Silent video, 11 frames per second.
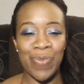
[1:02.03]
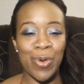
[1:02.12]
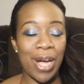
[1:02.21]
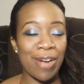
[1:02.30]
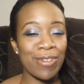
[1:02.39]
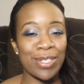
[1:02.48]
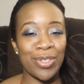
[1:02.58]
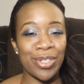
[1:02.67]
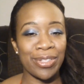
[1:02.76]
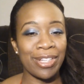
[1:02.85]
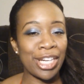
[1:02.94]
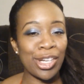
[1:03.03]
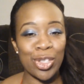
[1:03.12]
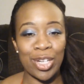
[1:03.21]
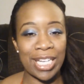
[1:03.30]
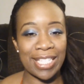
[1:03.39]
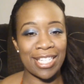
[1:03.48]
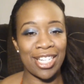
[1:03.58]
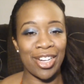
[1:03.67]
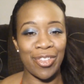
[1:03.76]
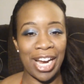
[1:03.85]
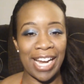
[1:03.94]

whoever's transitioning